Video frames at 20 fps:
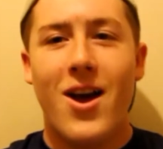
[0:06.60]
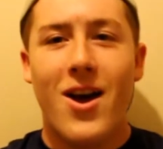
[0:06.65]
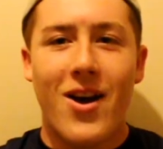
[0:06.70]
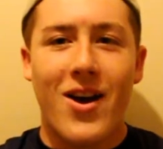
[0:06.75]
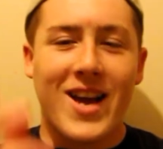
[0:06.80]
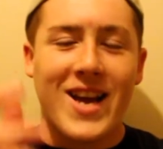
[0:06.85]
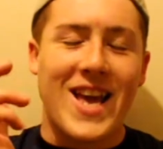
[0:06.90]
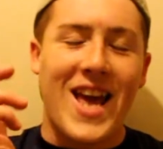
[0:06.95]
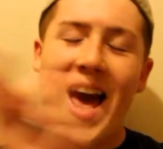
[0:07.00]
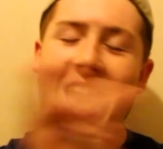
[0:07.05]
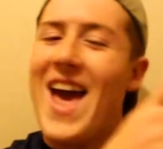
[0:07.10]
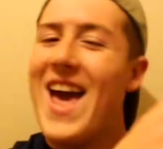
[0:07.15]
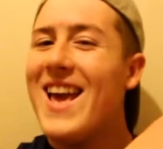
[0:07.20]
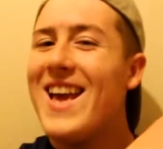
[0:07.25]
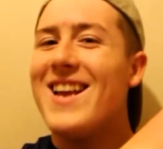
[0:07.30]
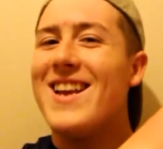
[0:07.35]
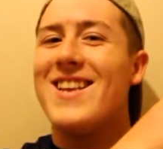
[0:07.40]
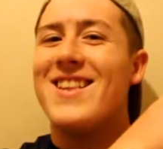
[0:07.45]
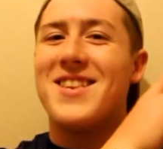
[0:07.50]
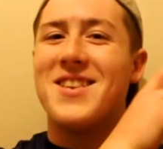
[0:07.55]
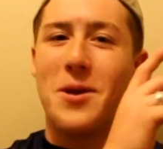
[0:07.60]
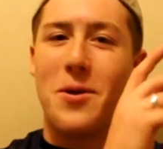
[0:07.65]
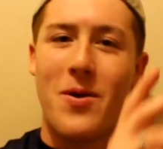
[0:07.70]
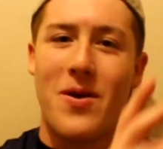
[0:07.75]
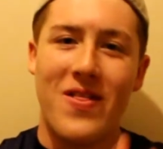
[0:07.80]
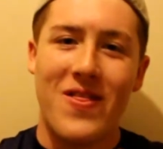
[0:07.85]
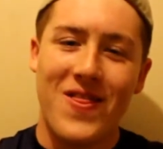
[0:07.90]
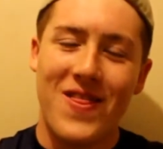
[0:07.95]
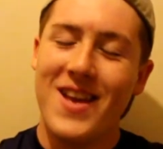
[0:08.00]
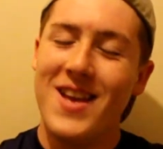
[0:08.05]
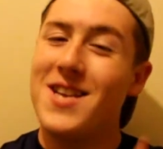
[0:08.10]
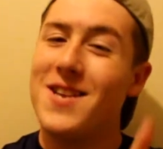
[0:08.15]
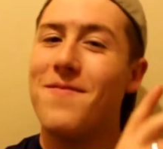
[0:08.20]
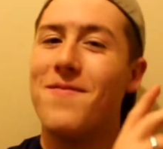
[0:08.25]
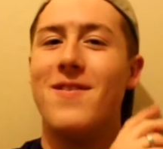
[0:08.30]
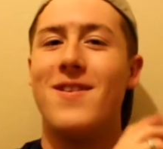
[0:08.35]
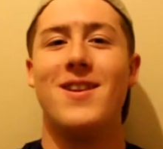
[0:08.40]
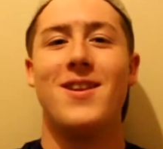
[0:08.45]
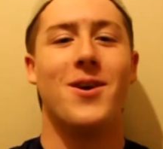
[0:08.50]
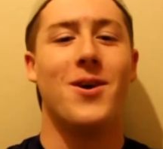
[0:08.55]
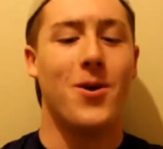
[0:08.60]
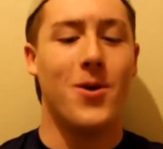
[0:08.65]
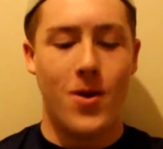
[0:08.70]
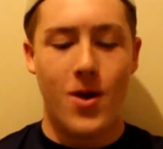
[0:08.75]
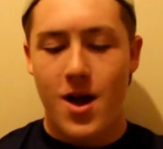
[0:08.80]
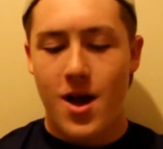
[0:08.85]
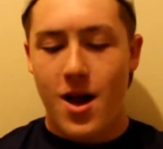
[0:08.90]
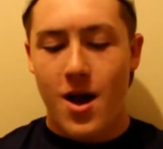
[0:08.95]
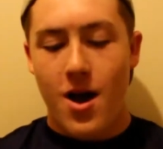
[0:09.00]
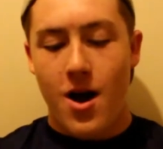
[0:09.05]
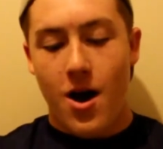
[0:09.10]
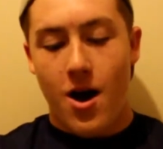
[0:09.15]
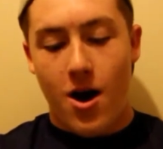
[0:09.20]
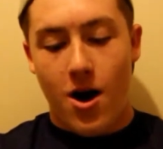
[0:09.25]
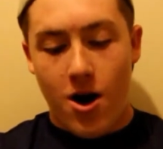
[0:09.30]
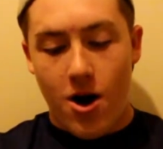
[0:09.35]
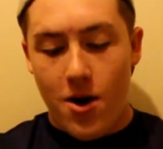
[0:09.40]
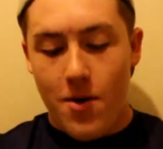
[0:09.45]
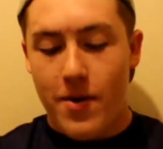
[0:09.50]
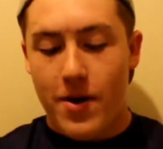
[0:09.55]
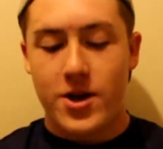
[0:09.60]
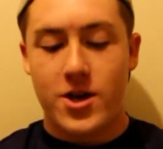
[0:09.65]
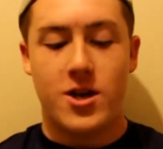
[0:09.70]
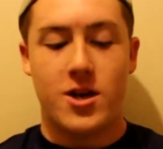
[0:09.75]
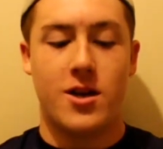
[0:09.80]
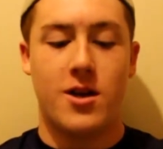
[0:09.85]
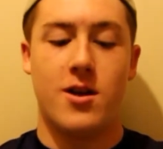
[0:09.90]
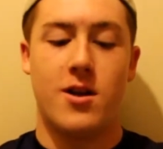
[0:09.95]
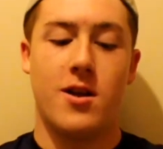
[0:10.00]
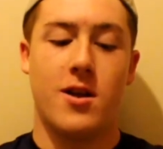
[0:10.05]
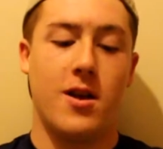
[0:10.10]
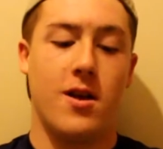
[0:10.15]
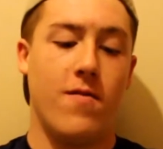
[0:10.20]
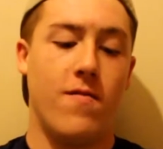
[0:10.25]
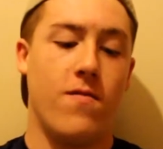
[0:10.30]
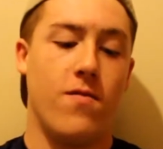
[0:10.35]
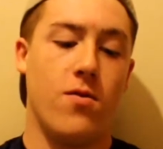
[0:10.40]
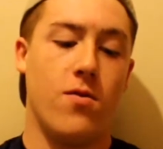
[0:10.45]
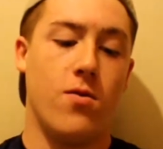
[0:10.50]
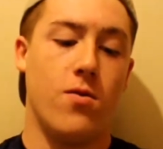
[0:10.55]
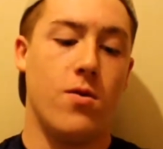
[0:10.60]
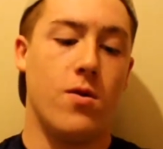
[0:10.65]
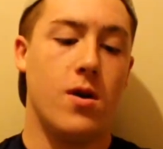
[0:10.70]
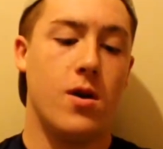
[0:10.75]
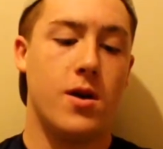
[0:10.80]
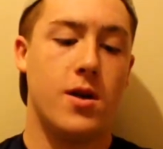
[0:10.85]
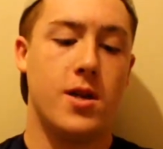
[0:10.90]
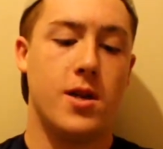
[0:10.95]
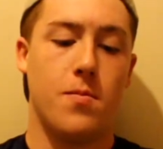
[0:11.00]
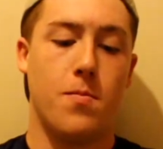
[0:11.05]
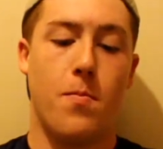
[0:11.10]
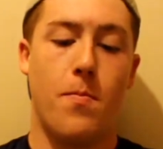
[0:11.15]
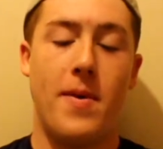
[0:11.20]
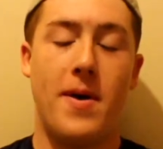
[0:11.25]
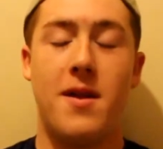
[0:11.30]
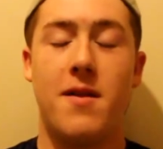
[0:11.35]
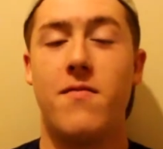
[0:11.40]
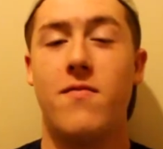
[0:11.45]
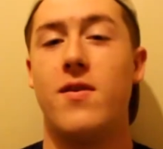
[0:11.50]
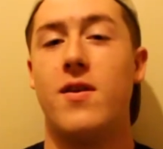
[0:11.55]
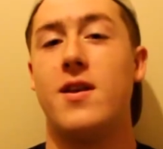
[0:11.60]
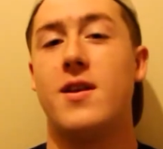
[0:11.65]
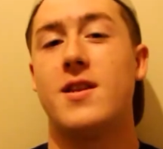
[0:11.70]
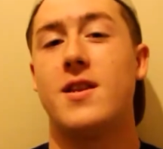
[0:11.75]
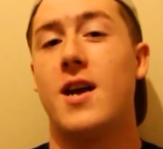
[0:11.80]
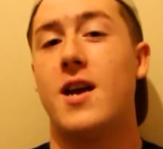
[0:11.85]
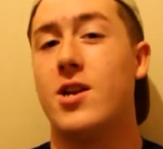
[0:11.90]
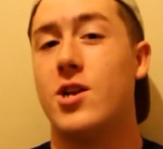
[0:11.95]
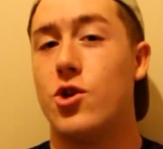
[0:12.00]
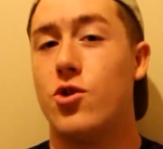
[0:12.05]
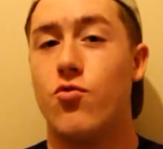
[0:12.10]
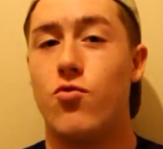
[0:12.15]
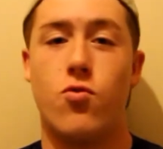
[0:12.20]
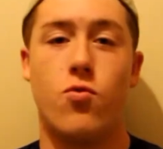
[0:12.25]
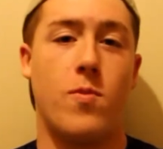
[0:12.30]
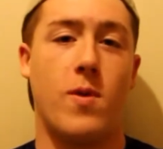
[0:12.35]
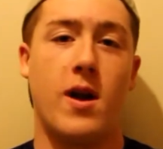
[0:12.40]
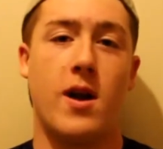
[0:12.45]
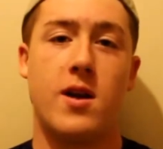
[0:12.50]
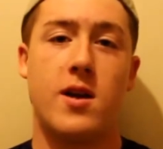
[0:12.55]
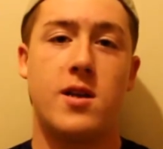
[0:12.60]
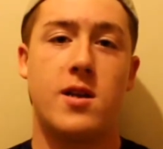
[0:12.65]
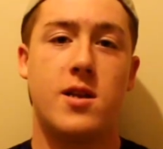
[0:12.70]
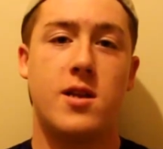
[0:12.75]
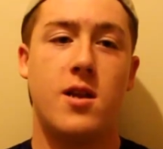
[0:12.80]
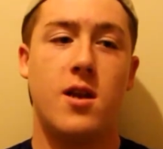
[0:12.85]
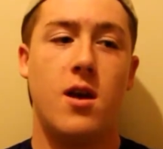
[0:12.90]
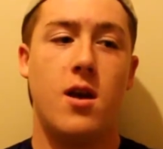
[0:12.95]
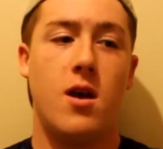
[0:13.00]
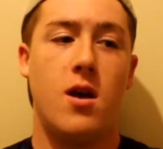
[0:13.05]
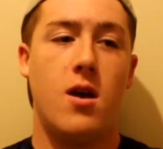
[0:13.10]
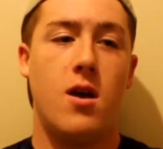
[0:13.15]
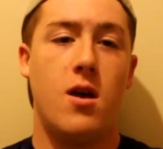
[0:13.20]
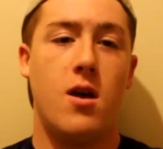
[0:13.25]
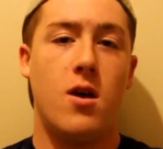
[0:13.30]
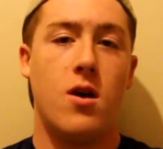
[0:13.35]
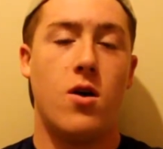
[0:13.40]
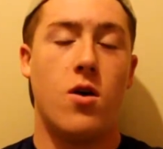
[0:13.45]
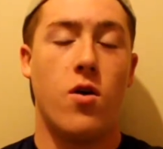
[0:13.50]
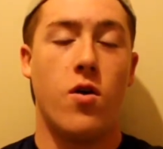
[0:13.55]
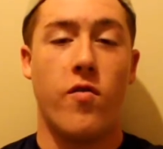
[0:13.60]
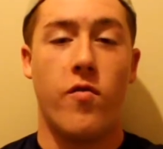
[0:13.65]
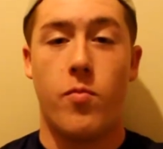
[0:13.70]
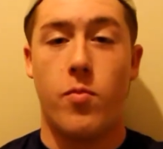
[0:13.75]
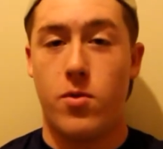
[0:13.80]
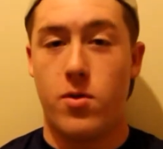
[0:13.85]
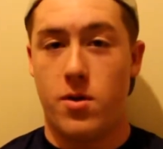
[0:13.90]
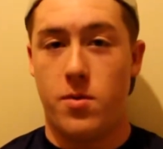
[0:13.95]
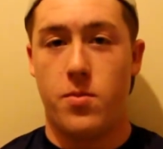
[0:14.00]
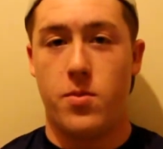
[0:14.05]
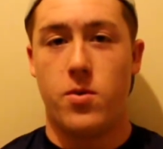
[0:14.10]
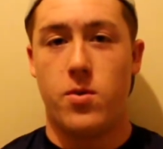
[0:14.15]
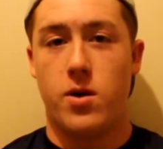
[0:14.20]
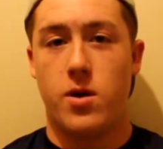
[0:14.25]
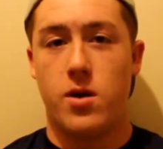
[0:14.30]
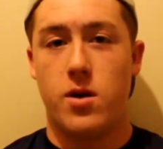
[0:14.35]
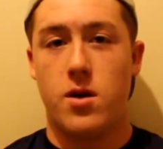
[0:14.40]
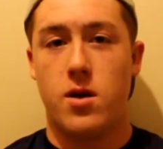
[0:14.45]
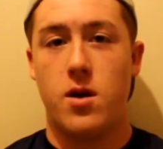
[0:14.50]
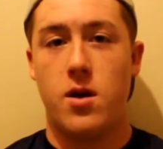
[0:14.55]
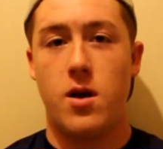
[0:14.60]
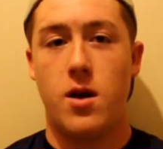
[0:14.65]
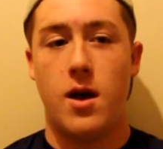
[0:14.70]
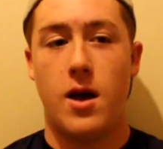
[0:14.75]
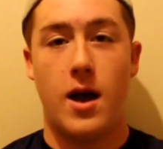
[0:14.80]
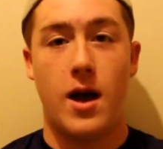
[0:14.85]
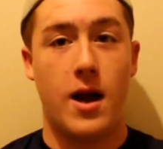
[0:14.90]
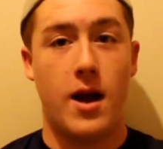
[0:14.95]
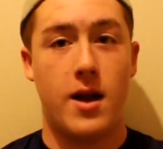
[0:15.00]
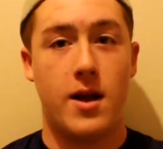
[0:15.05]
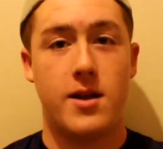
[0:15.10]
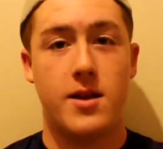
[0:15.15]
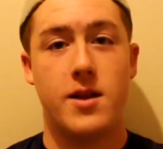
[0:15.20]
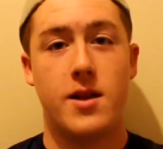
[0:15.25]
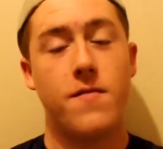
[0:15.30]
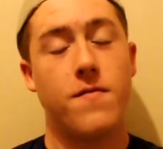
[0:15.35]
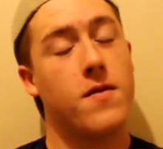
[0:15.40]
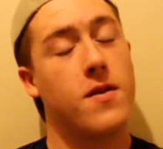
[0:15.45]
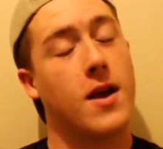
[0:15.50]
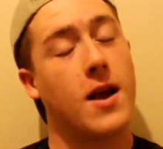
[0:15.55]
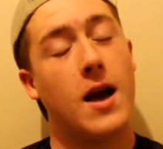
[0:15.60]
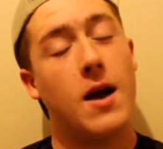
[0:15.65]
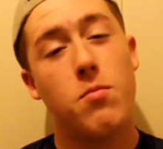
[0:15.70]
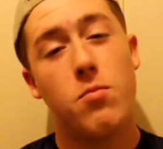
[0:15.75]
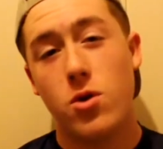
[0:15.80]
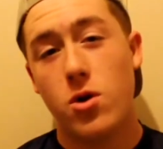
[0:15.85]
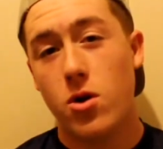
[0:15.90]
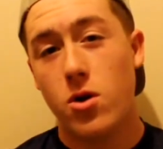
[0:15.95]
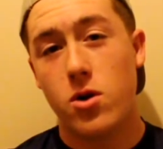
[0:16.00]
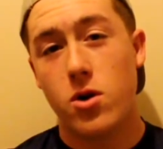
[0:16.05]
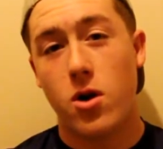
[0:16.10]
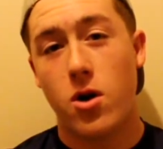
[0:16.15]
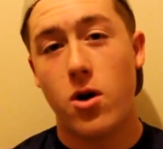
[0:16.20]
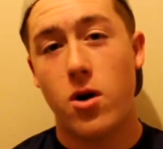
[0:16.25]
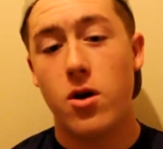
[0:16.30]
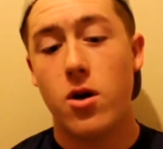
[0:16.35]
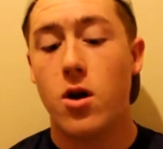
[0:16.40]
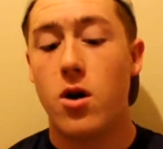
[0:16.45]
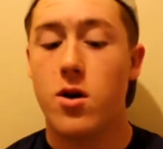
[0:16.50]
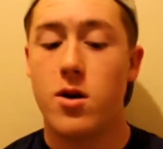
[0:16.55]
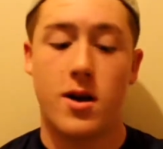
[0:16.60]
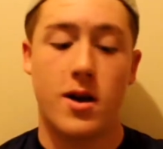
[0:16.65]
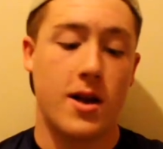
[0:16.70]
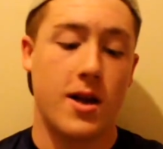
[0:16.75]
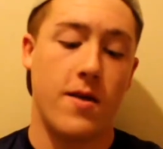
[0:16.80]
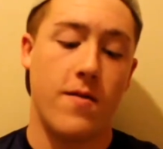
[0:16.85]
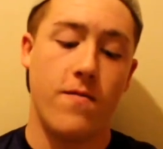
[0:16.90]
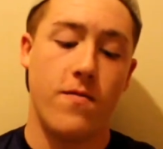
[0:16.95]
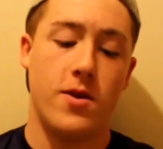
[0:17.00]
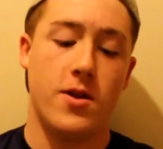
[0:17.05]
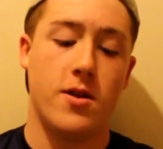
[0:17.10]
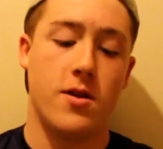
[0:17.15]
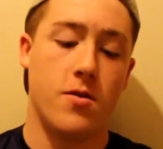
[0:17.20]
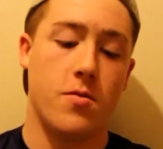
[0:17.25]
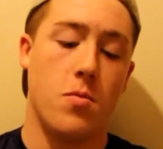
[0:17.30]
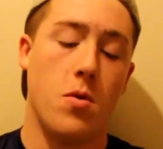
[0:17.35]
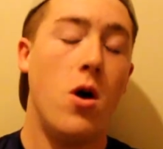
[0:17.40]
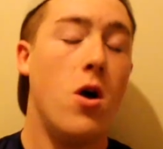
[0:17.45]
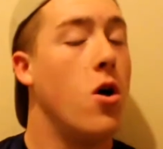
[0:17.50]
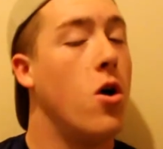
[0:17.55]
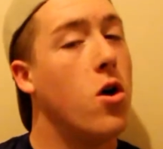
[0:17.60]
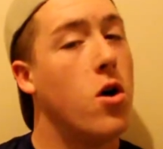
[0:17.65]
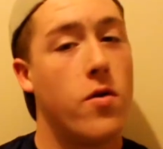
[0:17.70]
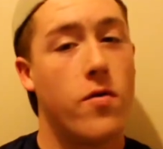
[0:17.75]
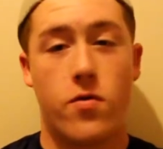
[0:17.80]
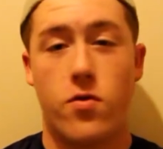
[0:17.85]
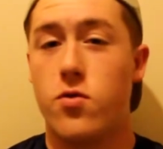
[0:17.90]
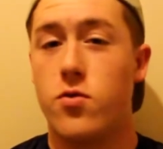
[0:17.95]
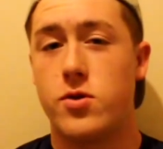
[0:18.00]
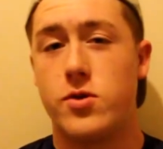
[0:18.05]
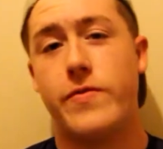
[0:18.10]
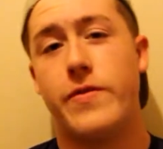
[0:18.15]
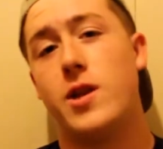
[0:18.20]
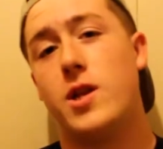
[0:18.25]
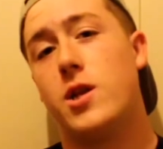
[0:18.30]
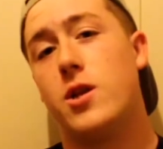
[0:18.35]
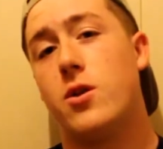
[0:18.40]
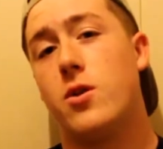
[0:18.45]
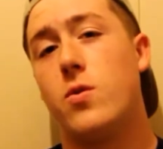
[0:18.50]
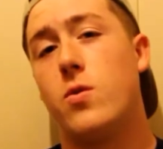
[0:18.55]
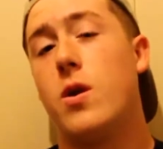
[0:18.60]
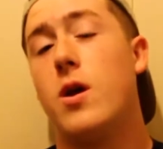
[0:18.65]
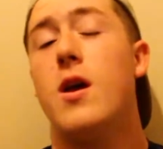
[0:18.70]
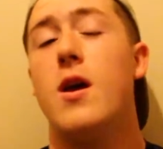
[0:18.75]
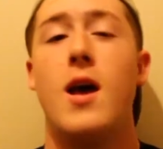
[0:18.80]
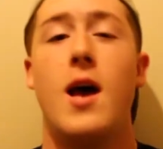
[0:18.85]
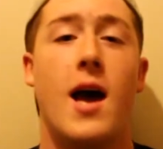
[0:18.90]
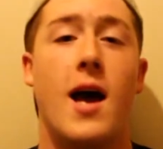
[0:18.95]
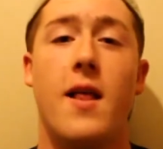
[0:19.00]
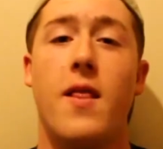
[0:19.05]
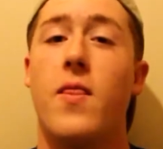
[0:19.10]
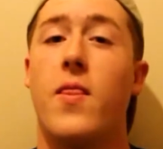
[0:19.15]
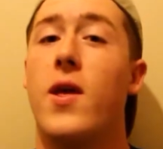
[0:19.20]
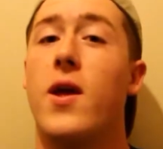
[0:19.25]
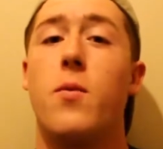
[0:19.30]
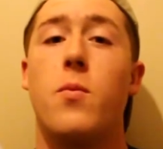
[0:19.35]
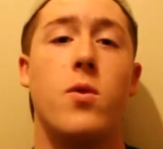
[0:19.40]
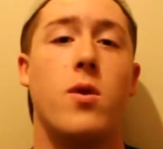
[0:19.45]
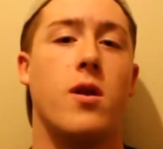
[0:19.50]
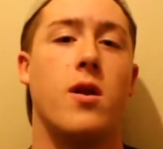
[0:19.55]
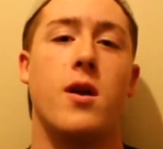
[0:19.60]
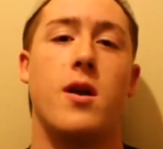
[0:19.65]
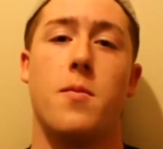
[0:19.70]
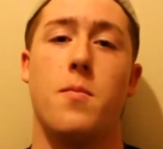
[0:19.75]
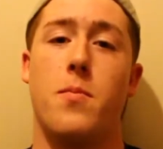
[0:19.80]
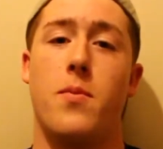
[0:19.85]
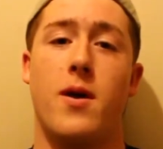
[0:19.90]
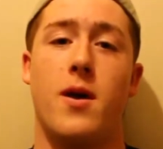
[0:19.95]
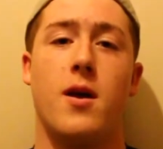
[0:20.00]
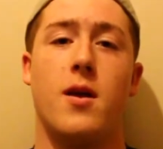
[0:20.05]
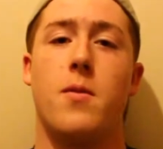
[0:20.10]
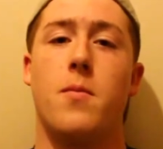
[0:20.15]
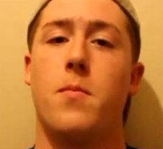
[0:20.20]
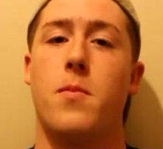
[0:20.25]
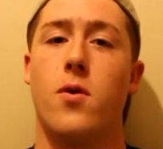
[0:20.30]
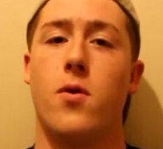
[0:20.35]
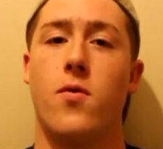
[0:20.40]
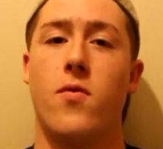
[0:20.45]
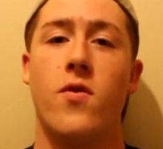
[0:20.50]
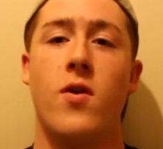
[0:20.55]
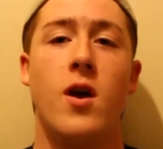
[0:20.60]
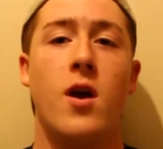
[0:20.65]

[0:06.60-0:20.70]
Okay, so in this video, I'm actually going to give you some benefits and drawbacks of bodybuilding. And if the camera don't die, I'm going to give you some of CrossFit too, and then we're going to compare them both.